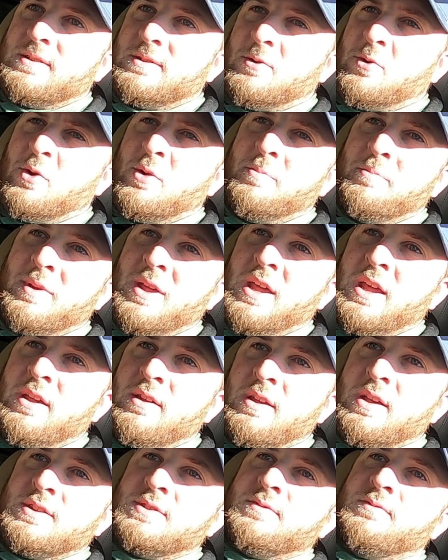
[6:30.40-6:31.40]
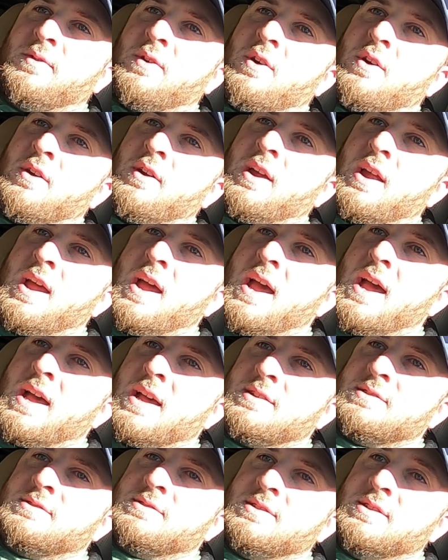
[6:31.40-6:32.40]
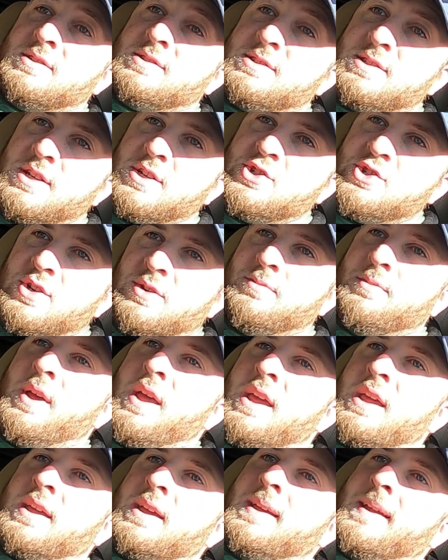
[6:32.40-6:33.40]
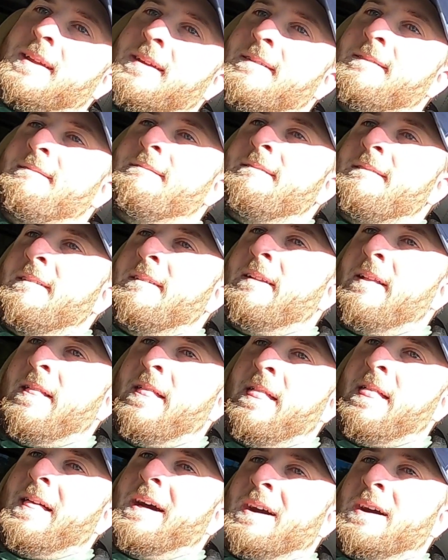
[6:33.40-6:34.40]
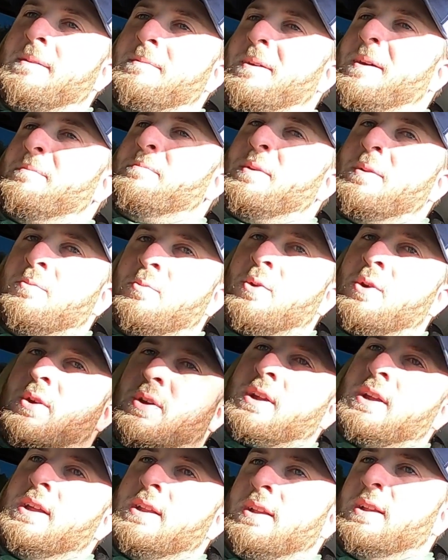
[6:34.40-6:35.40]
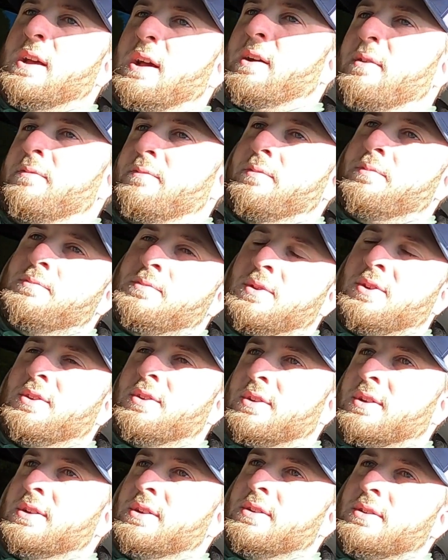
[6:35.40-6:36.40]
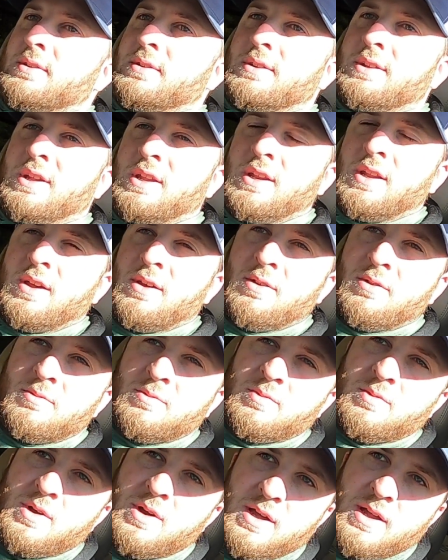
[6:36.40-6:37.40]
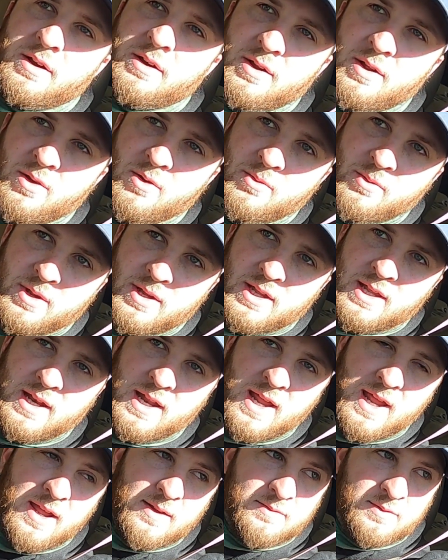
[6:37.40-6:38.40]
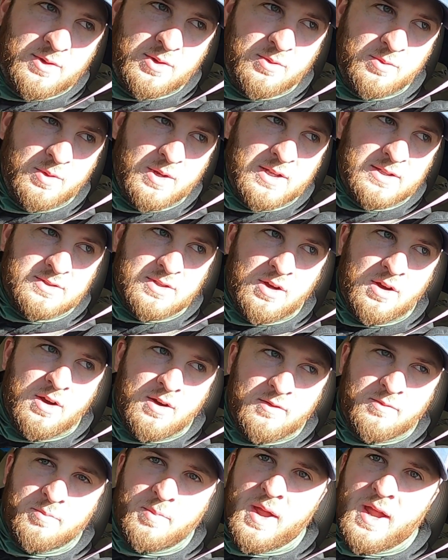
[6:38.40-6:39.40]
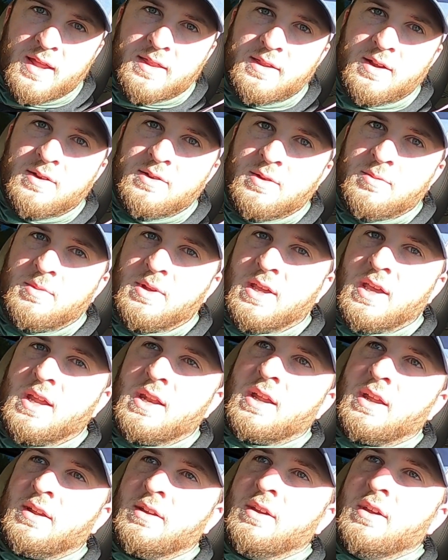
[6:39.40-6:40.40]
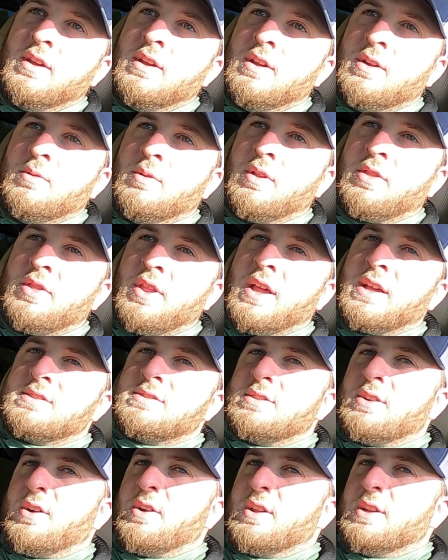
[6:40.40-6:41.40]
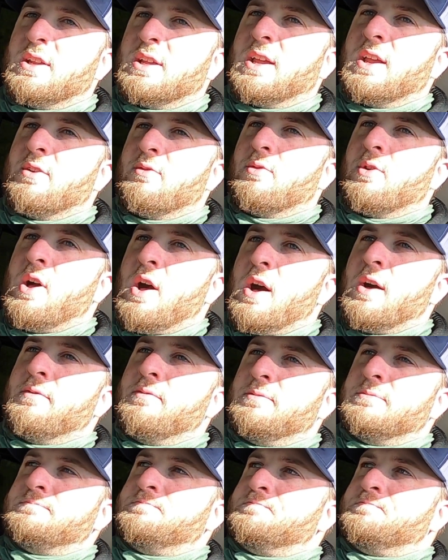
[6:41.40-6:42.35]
on me as far as decision making. I've been working. I took, you know, I don't know, a week and a half, 2 weeks off back there in the beginning when things started to get rough